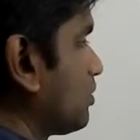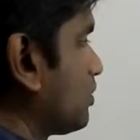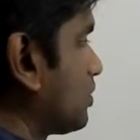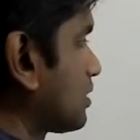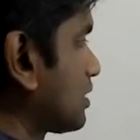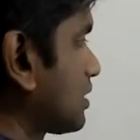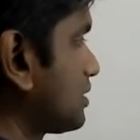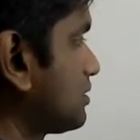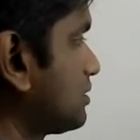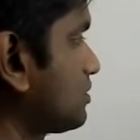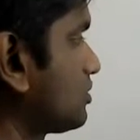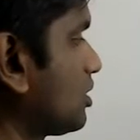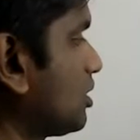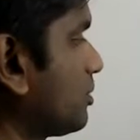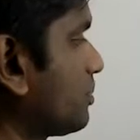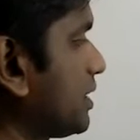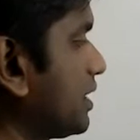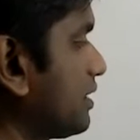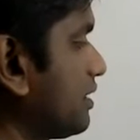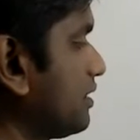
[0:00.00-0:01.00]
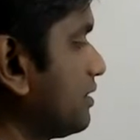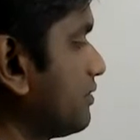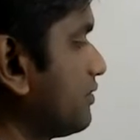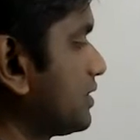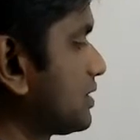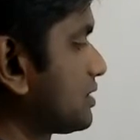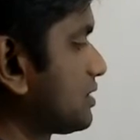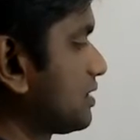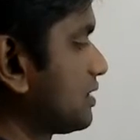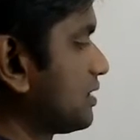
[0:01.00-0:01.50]
what are these operating,
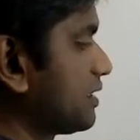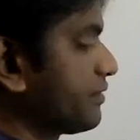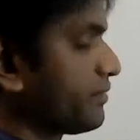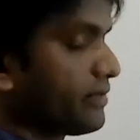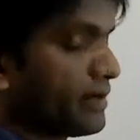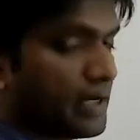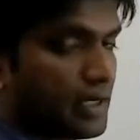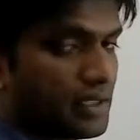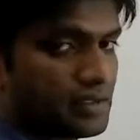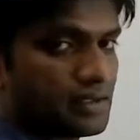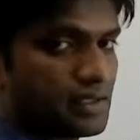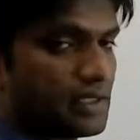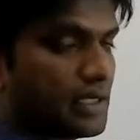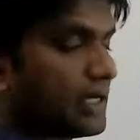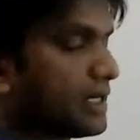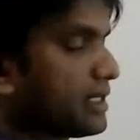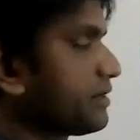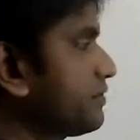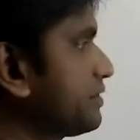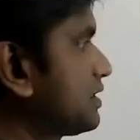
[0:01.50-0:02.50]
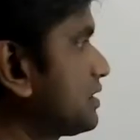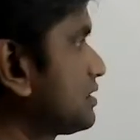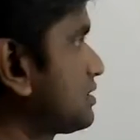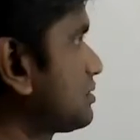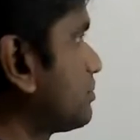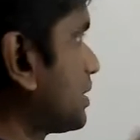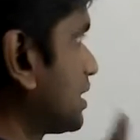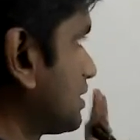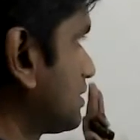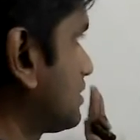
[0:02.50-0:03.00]
investing, and financing activities,
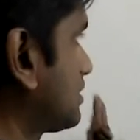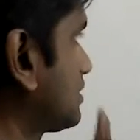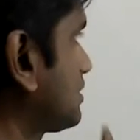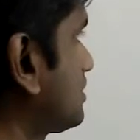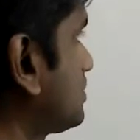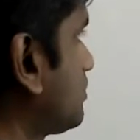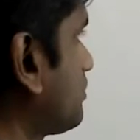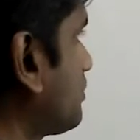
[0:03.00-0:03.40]
but this is the